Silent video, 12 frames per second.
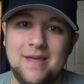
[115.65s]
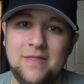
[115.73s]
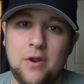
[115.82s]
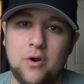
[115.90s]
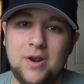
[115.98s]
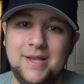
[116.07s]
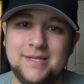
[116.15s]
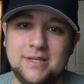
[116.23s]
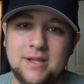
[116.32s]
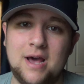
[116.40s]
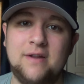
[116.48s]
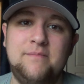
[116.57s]
There is a
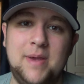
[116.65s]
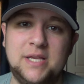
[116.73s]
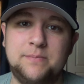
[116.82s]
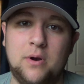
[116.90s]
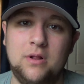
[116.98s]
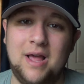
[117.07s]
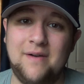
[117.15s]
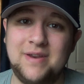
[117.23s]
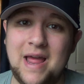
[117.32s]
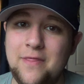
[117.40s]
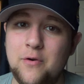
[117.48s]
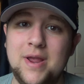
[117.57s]
lot of baseball
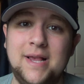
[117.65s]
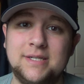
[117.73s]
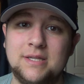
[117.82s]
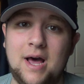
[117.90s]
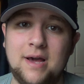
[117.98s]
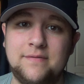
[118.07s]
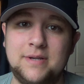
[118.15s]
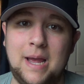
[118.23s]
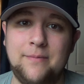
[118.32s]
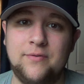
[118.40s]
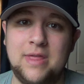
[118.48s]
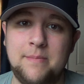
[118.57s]
left, and there is a lot of
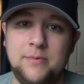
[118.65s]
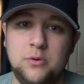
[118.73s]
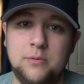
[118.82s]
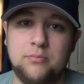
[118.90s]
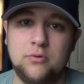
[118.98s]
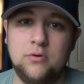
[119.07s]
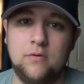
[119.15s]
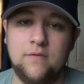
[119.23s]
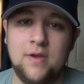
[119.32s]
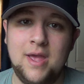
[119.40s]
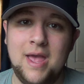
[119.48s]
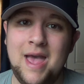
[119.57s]
time for them to
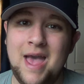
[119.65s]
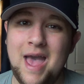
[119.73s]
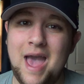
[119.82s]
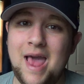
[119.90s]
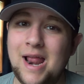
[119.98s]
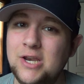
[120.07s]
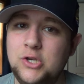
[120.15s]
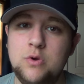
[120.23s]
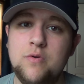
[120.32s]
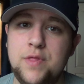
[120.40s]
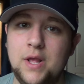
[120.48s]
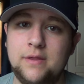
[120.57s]
improve. And I
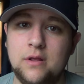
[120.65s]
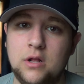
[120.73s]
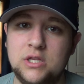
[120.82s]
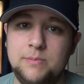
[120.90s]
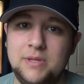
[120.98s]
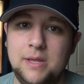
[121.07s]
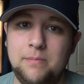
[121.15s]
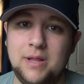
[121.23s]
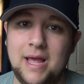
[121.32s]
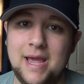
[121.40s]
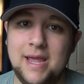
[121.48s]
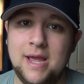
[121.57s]
do think they'll ultimately
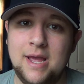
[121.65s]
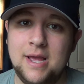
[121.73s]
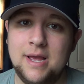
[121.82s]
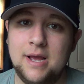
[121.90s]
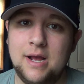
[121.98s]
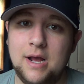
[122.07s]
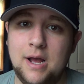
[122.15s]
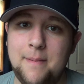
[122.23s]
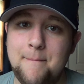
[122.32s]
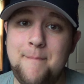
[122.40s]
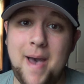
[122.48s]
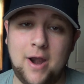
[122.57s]
play
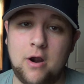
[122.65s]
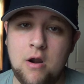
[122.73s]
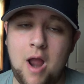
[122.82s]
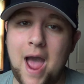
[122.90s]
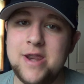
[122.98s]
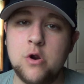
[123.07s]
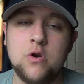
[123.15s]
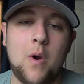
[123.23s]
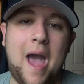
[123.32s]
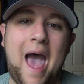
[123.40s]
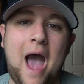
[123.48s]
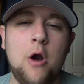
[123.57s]
better. I don't know
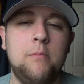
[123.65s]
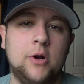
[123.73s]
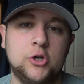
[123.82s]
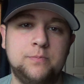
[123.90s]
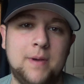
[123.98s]
how much